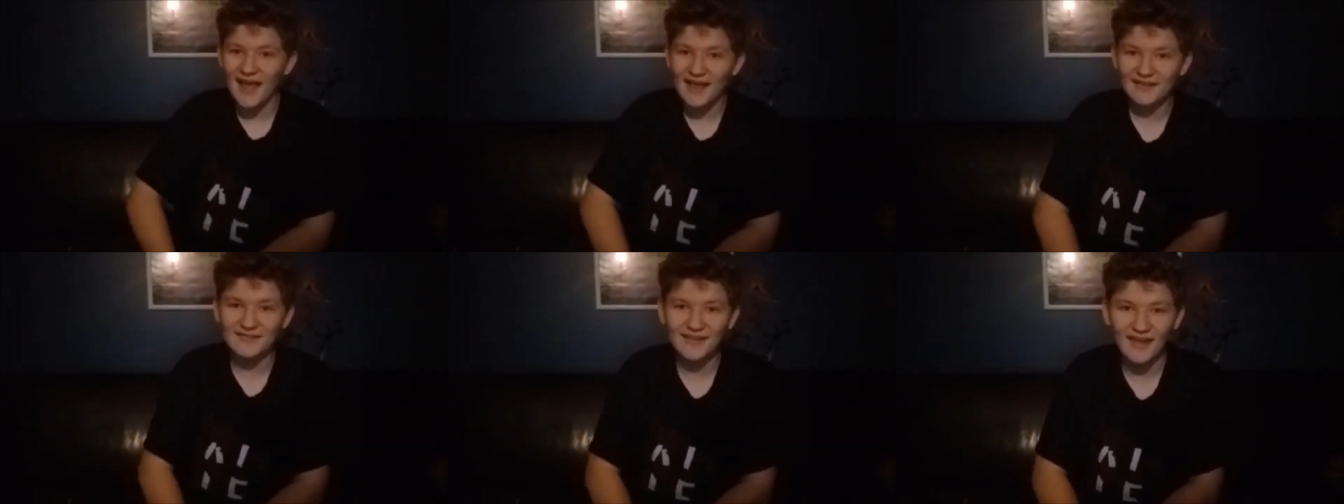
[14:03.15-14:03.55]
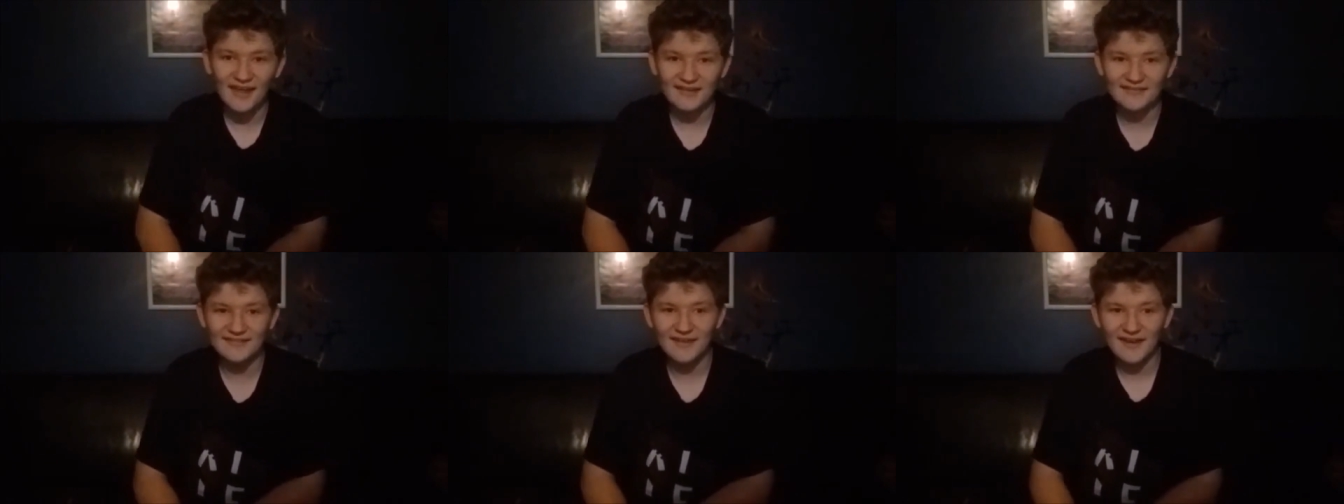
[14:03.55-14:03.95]
and
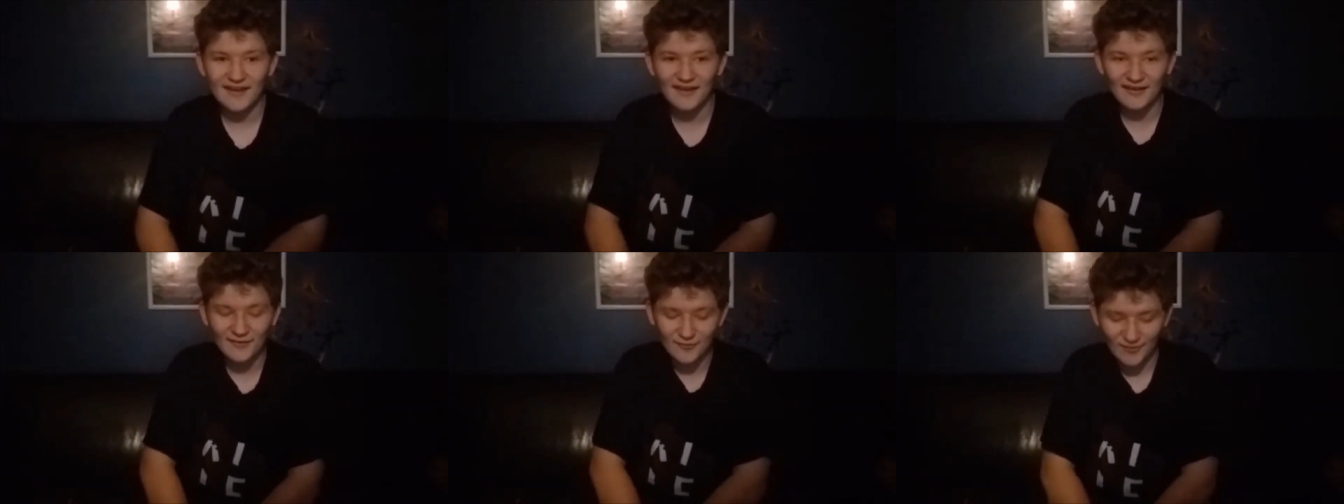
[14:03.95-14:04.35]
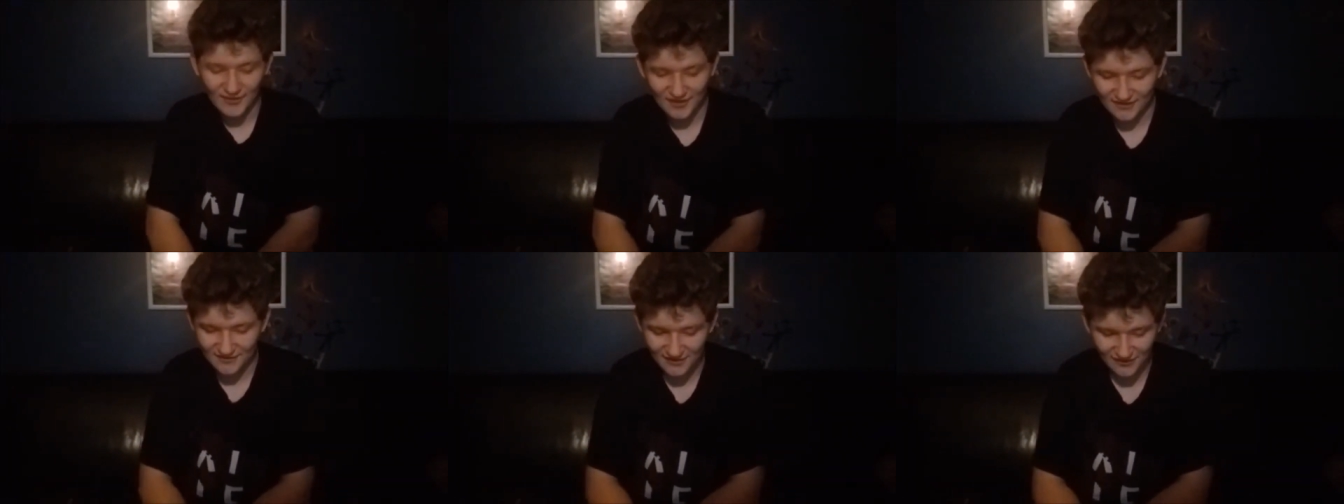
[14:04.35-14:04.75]
then uh, we
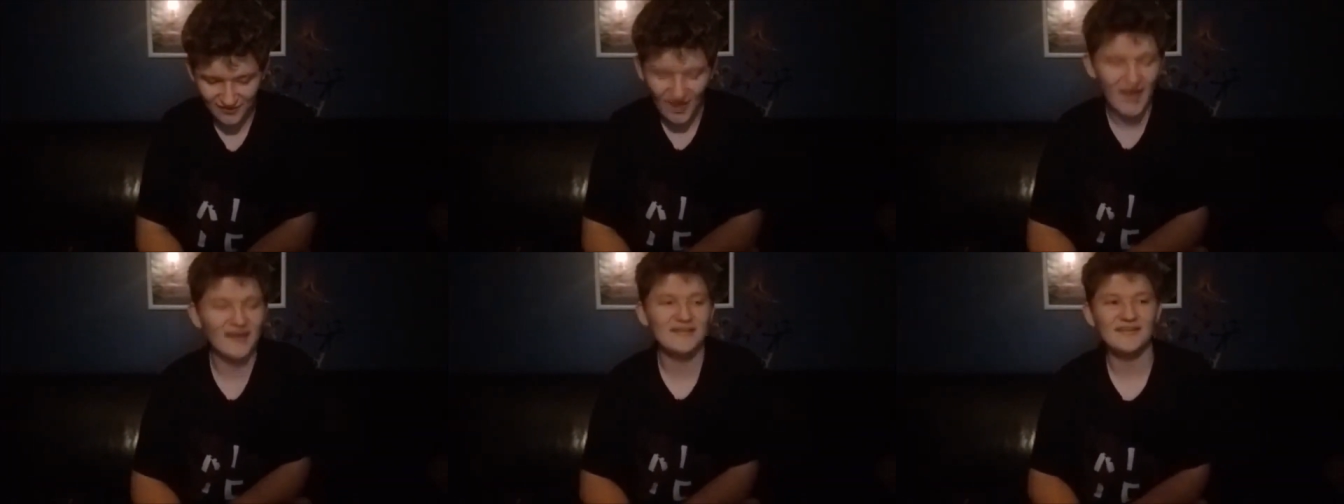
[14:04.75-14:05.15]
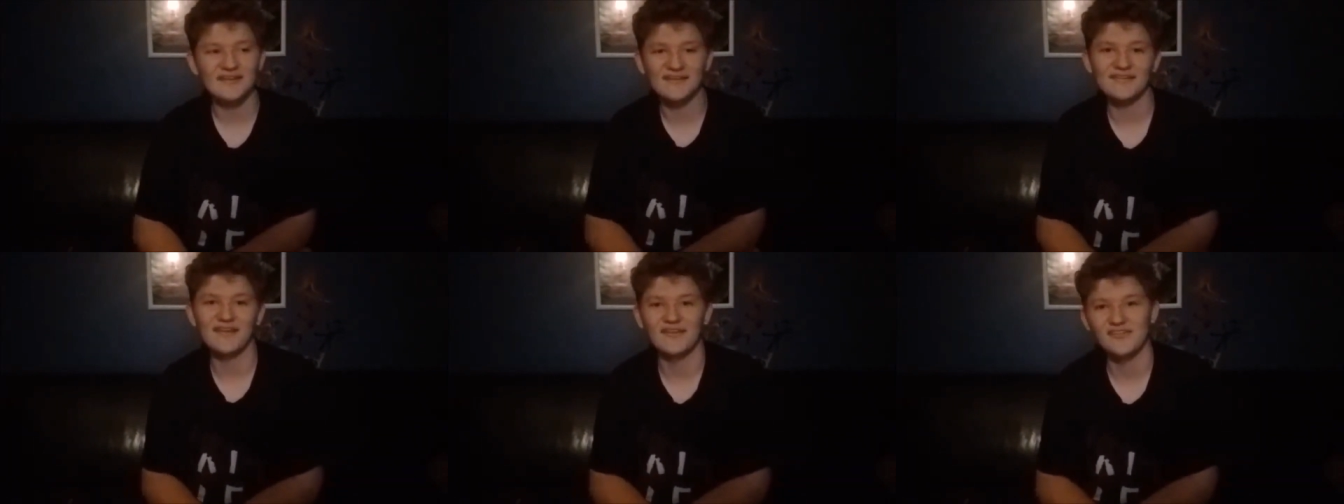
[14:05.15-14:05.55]
get this
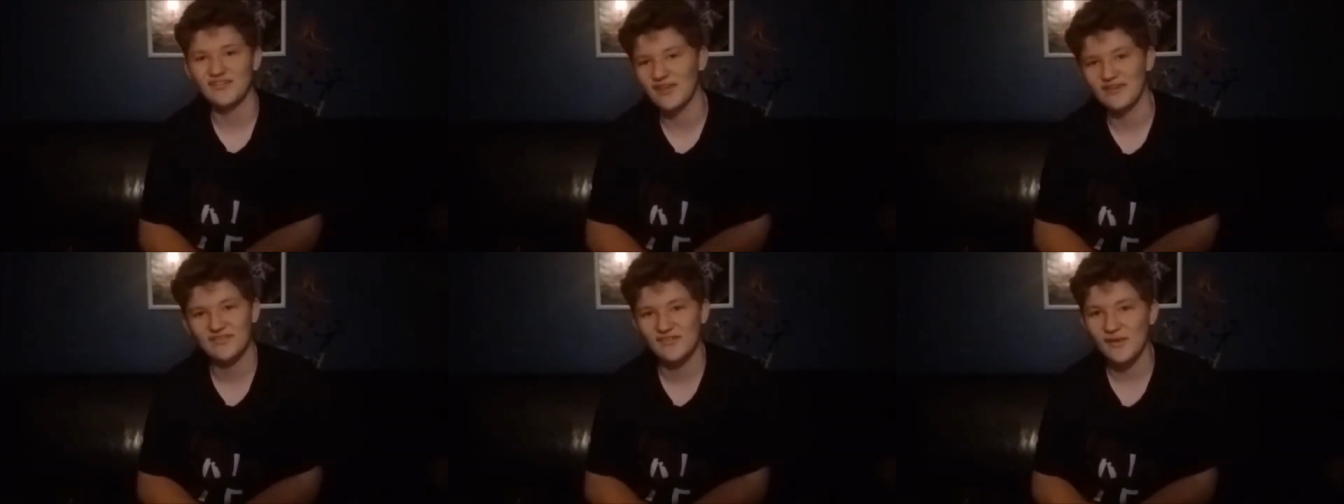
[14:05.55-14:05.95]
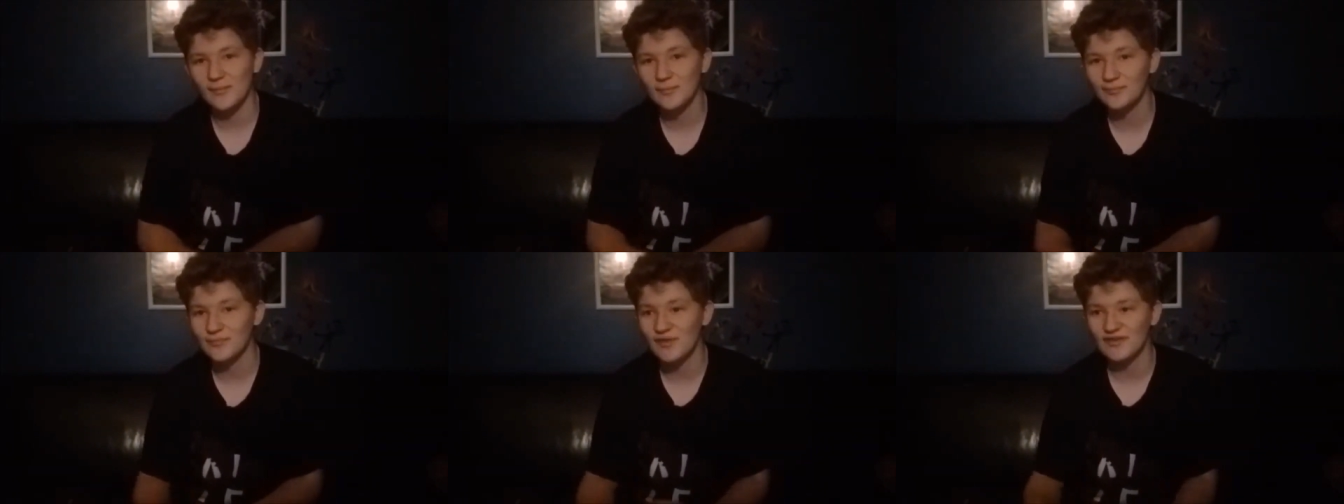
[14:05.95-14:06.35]
ending that sets
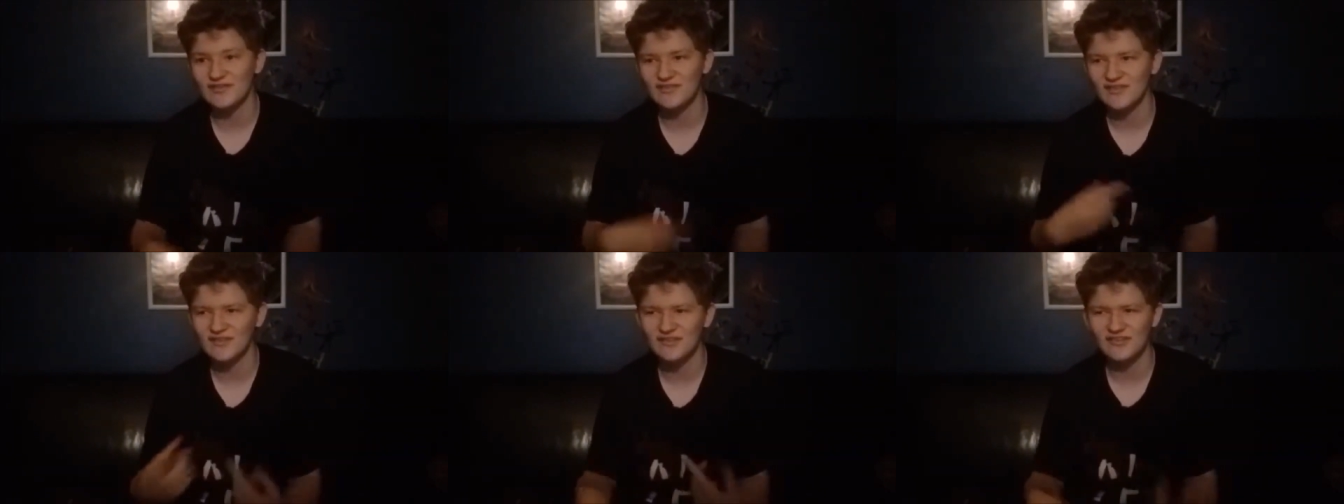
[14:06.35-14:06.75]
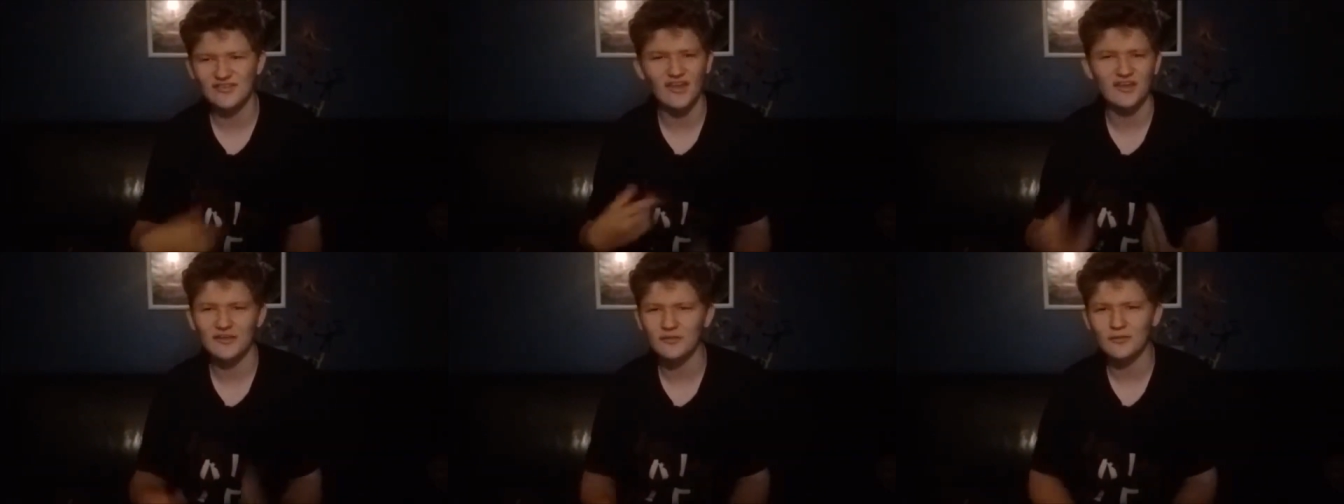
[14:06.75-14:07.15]
up that the
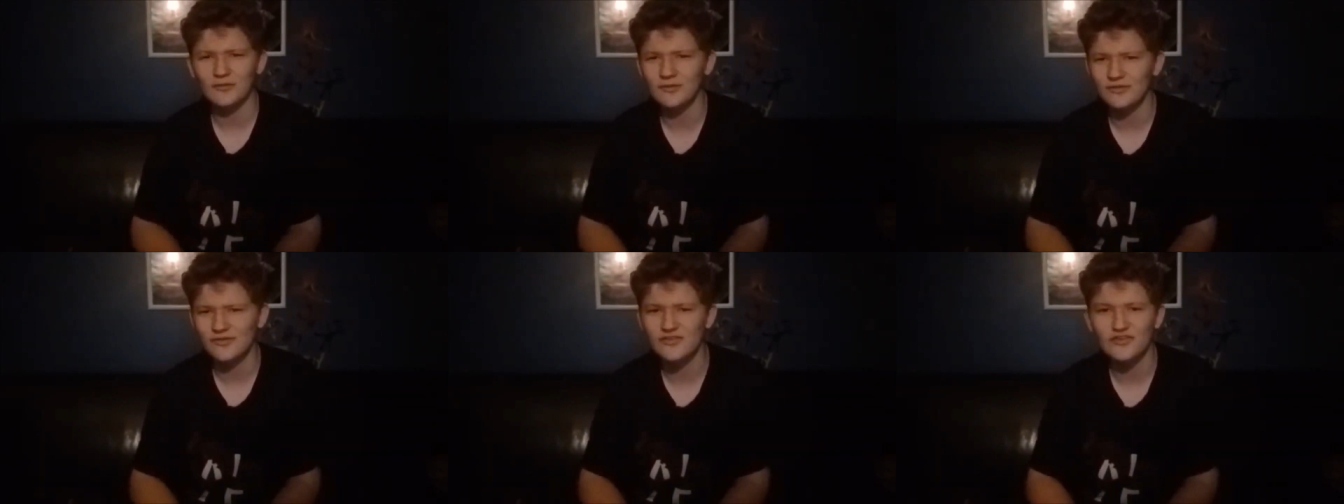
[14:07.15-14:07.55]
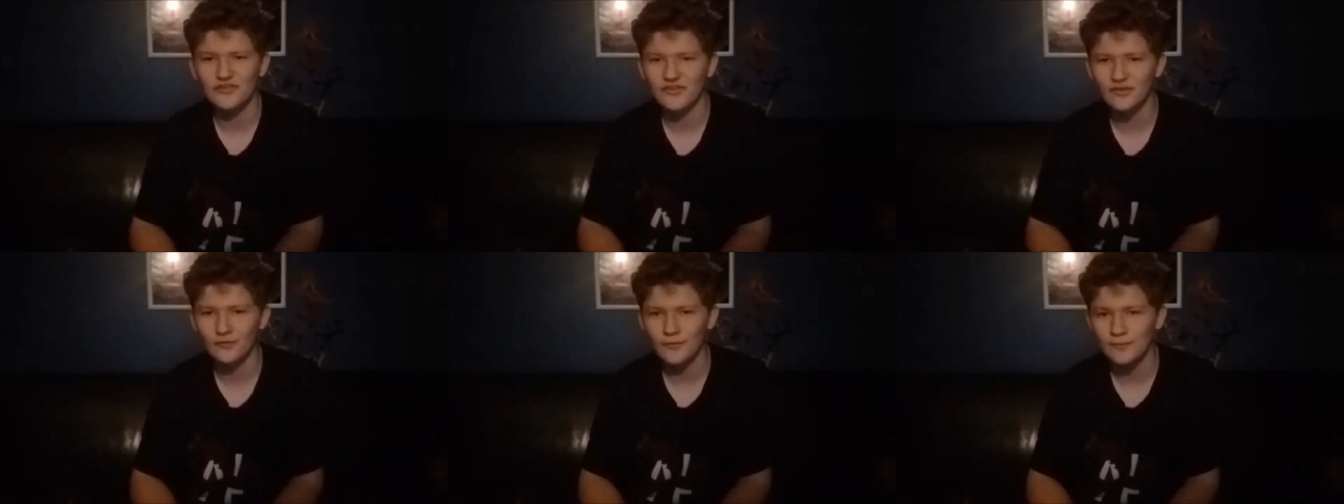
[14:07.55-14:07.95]
cycle is
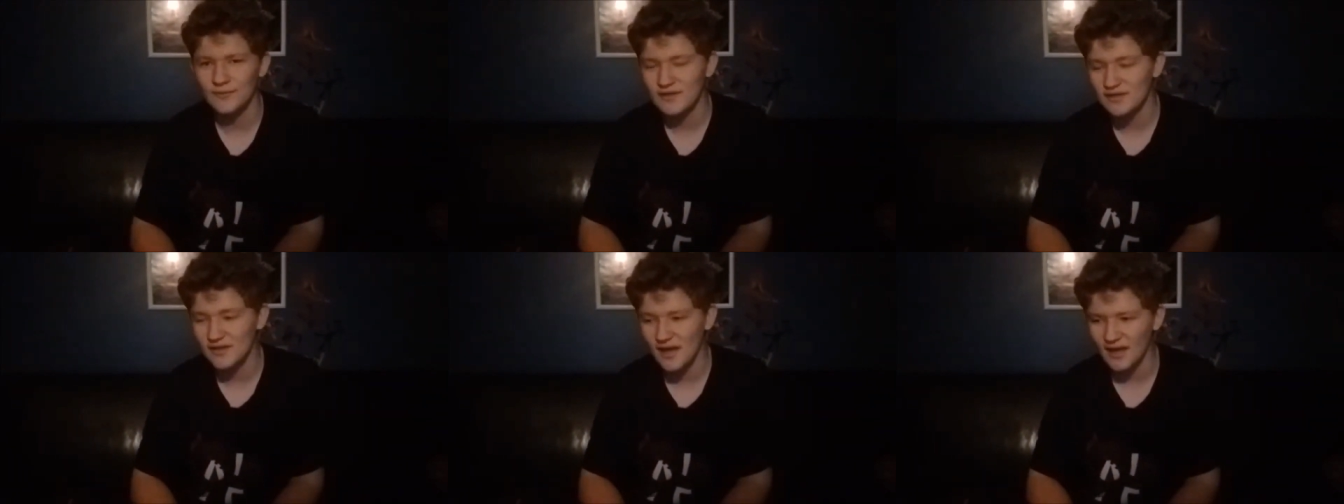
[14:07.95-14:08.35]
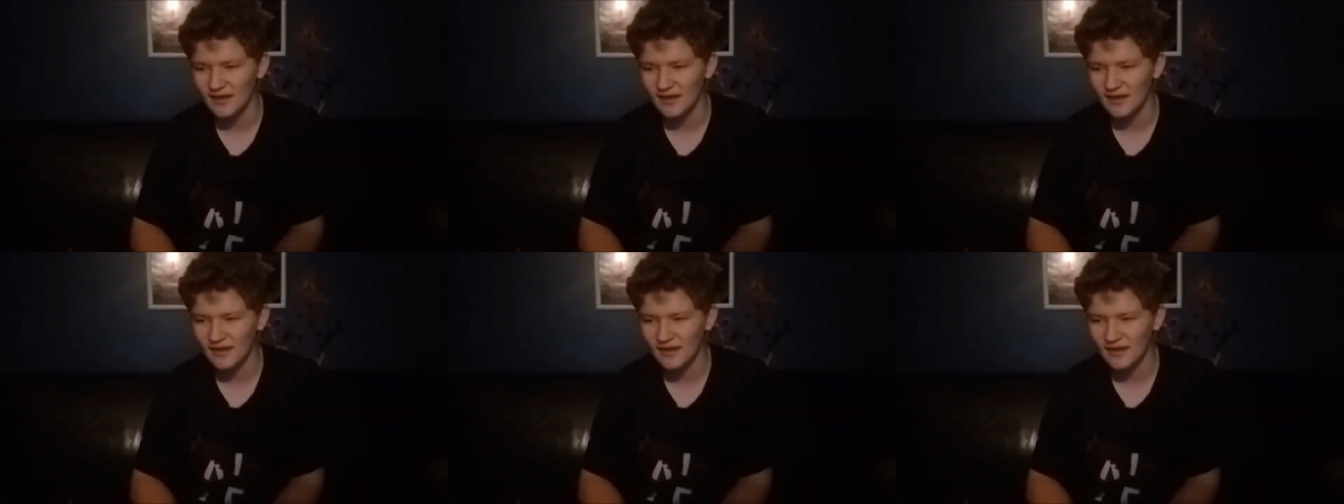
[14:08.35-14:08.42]
just going to repeat,